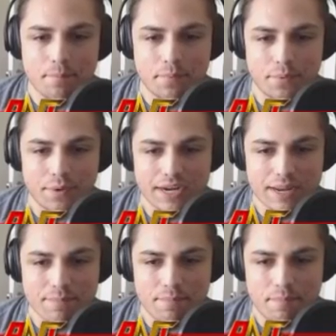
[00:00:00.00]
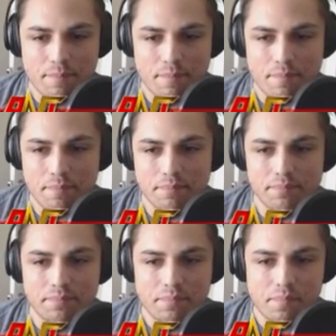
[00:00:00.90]
pretty
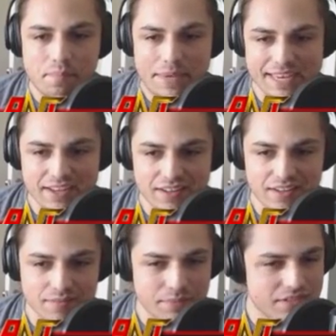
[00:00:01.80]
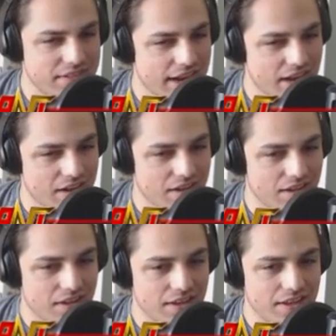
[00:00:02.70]
big mistake,
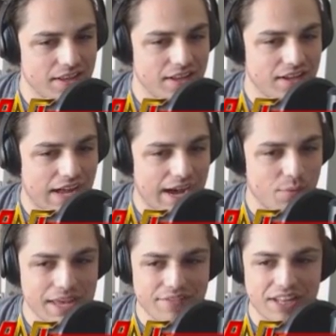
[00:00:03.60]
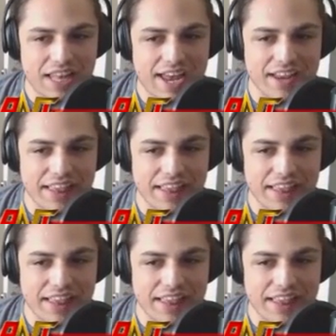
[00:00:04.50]
we have a lot of